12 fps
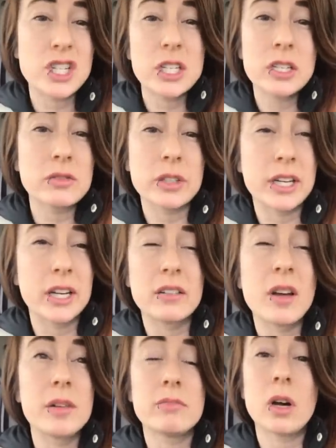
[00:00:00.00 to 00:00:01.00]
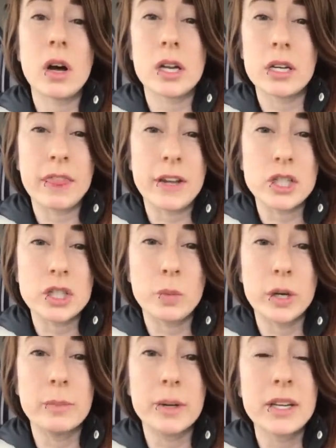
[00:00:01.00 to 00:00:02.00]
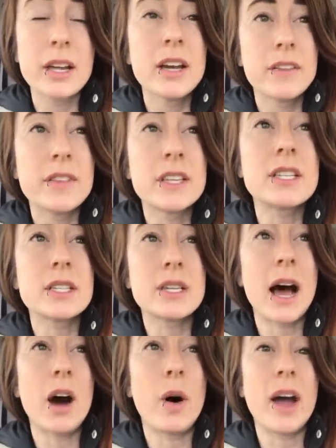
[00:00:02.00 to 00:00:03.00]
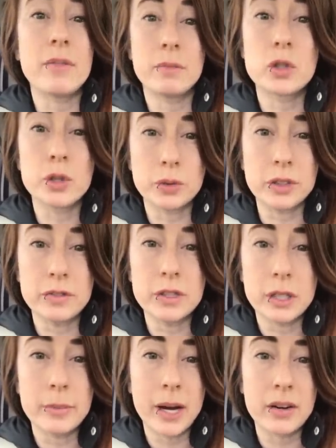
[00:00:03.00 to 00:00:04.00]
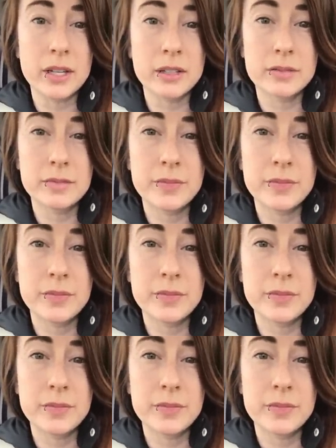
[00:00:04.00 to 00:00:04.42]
She didn't read it and I, I didn't think she would, but this is how I truly feel about it.